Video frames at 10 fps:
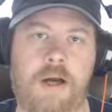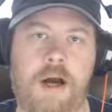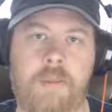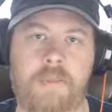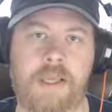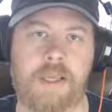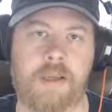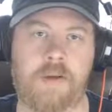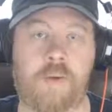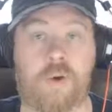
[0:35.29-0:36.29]

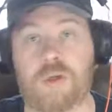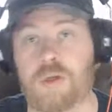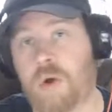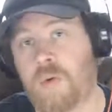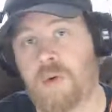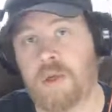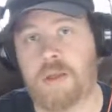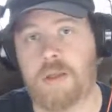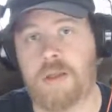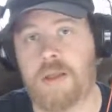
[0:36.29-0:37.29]
copy or clone,